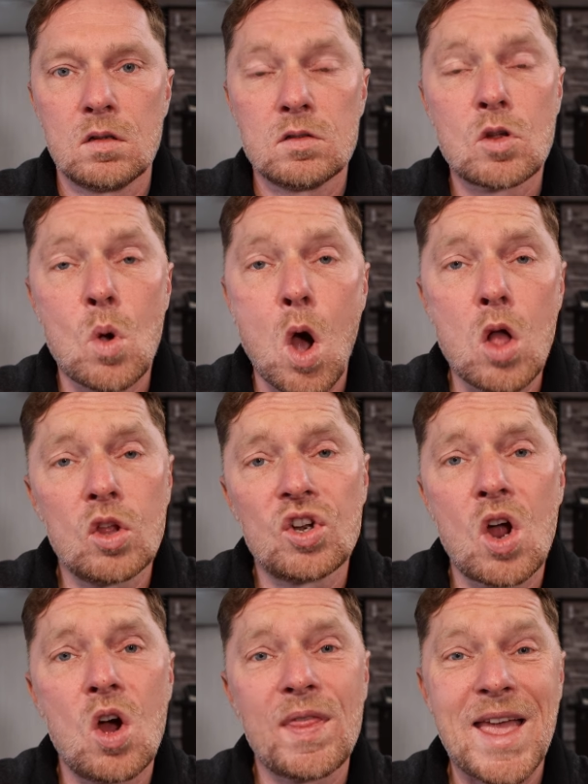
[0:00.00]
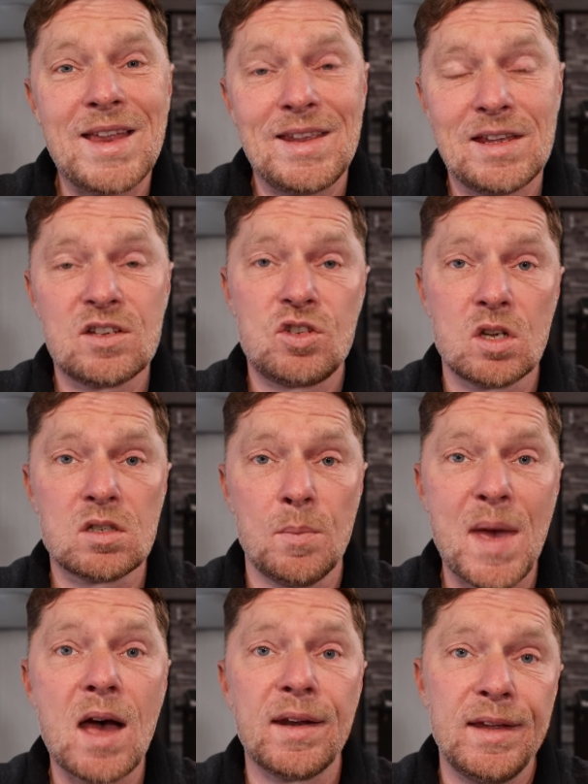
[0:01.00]
So all in all that is just
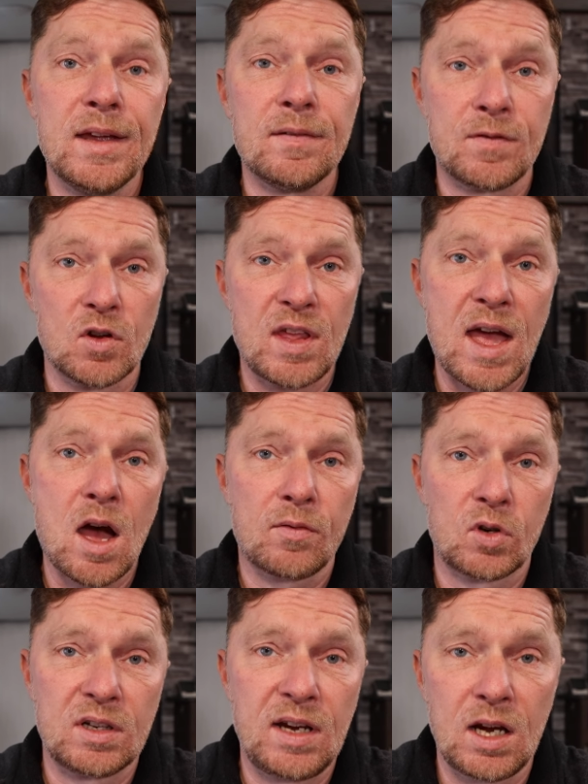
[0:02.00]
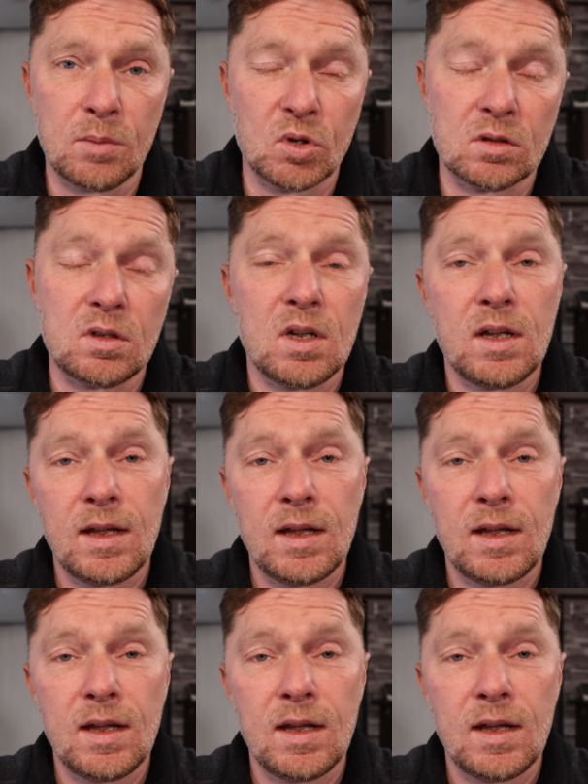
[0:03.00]
about it for the Alfred camera.